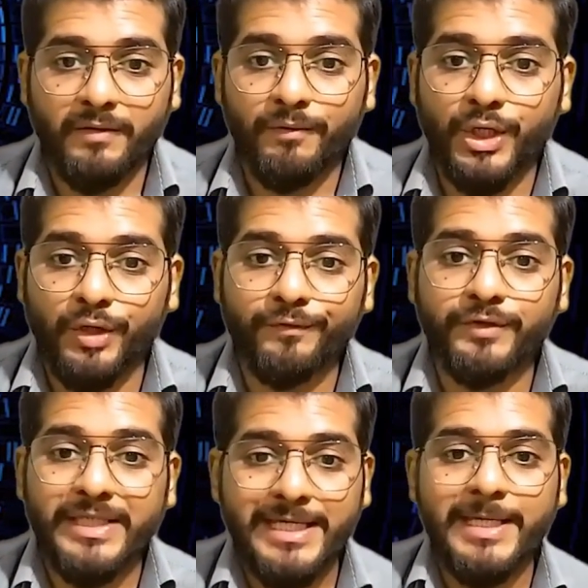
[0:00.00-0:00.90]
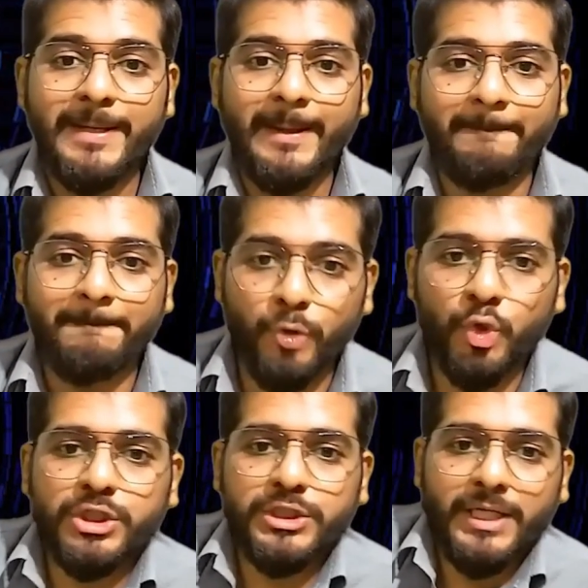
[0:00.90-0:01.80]
One of the
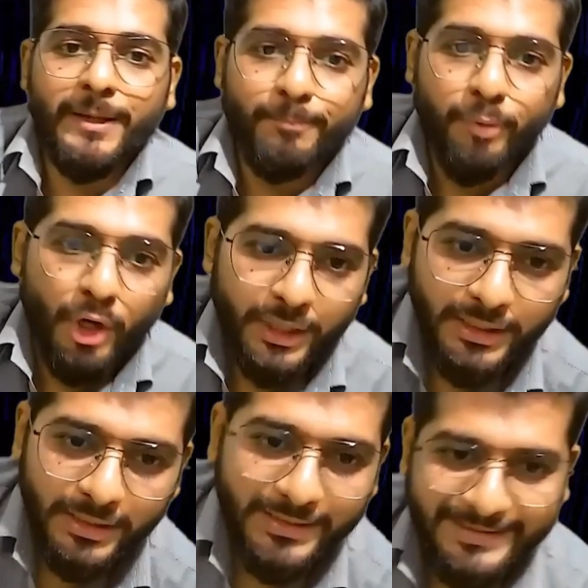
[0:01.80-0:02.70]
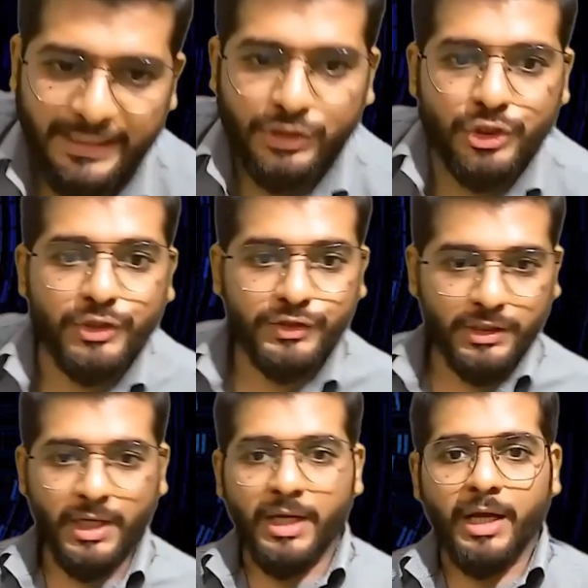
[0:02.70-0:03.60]
most important sections.
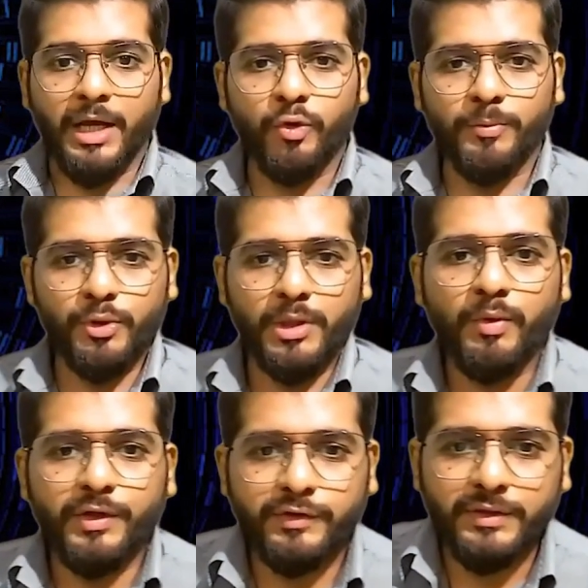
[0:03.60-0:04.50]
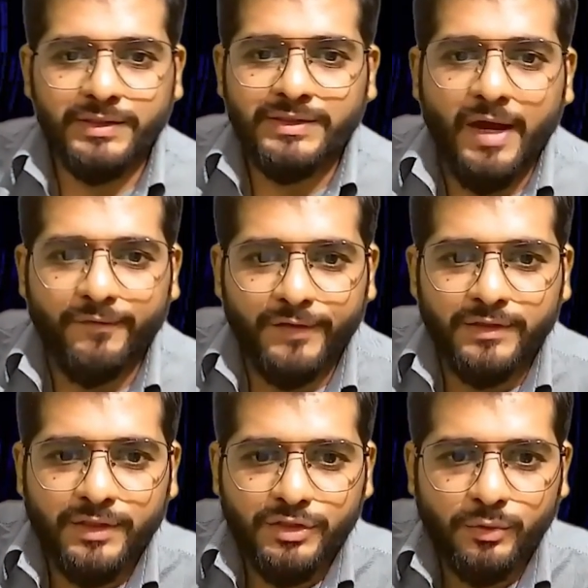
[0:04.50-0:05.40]
I hope you are watching this after
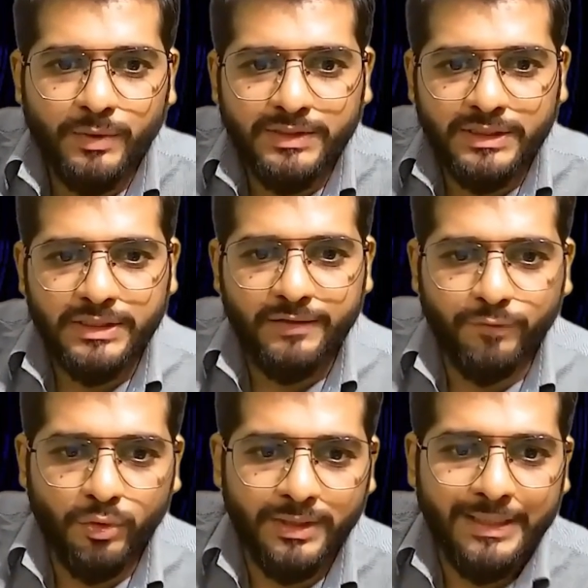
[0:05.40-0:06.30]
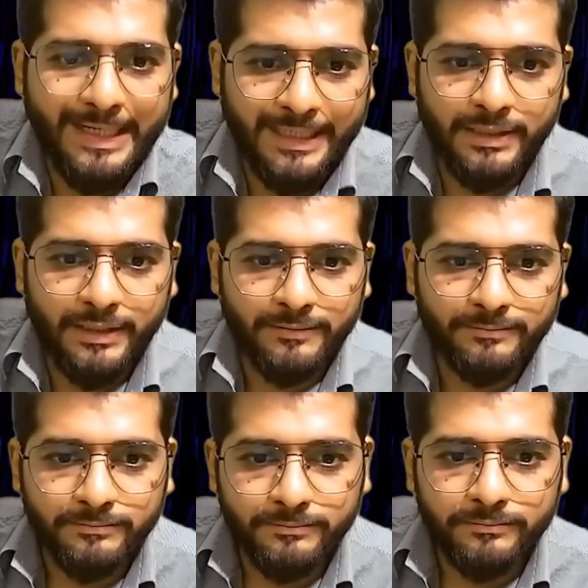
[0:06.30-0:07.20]
section 164 directly.
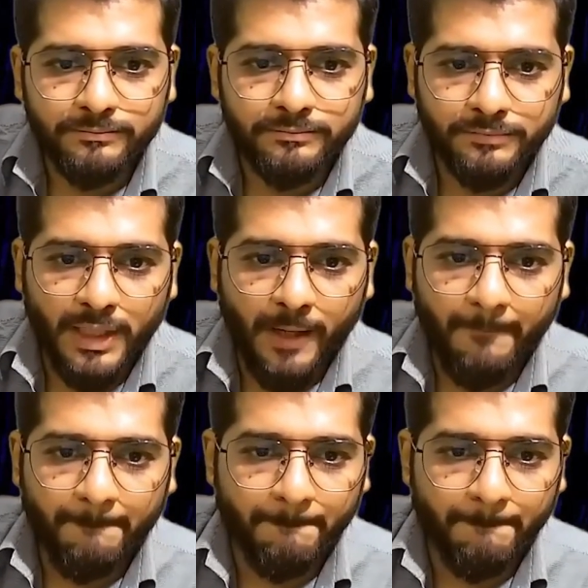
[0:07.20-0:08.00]
Yeah?